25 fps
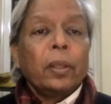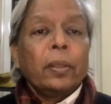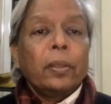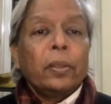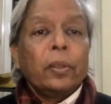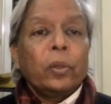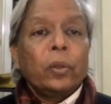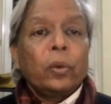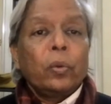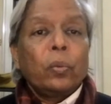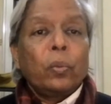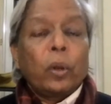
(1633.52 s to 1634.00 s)

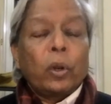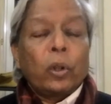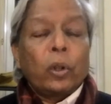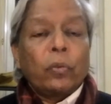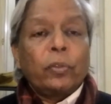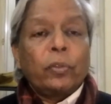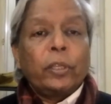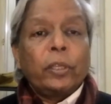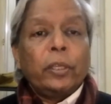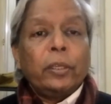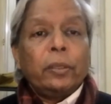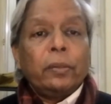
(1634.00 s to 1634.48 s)
you know, one
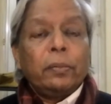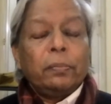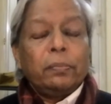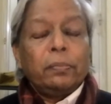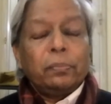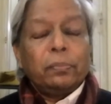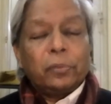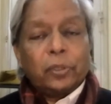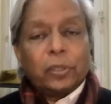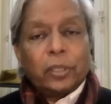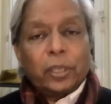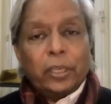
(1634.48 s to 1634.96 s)
of
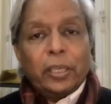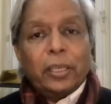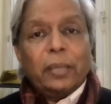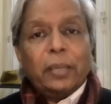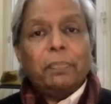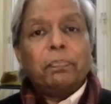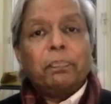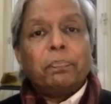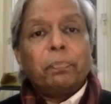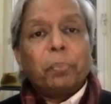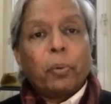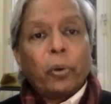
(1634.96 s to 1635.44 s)
the
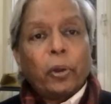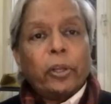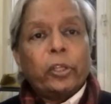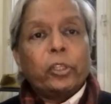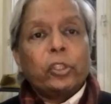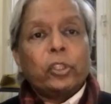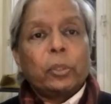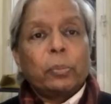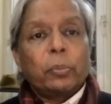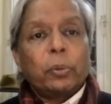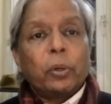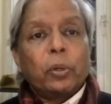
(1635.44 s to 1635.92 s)
key
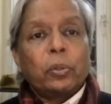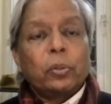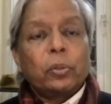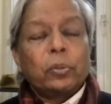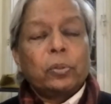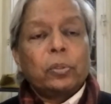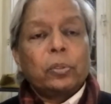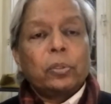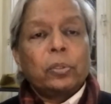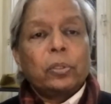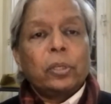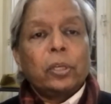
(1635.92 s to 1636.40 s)
points
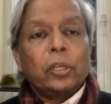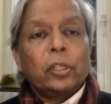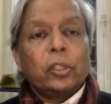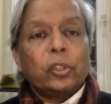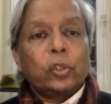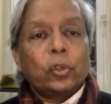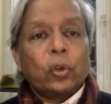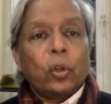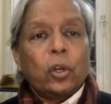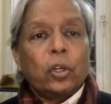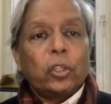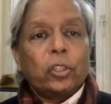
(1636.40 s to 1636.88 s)
about
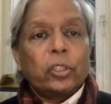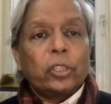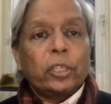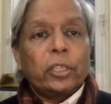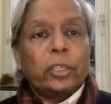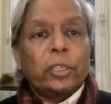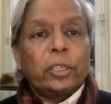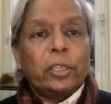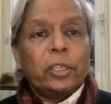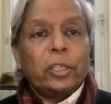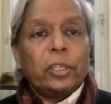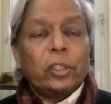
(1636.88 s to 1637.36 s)

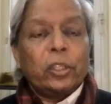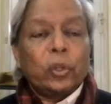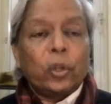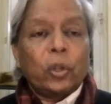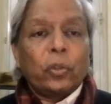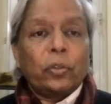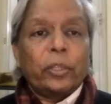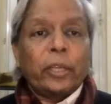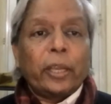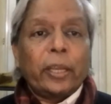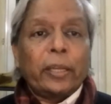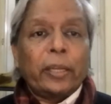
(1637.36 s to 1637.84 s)
astrology is
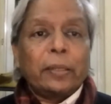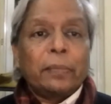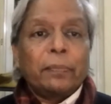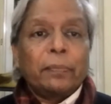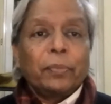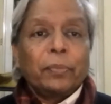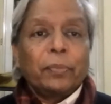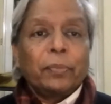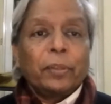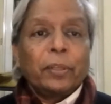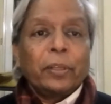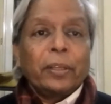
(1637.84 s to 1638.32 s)
not that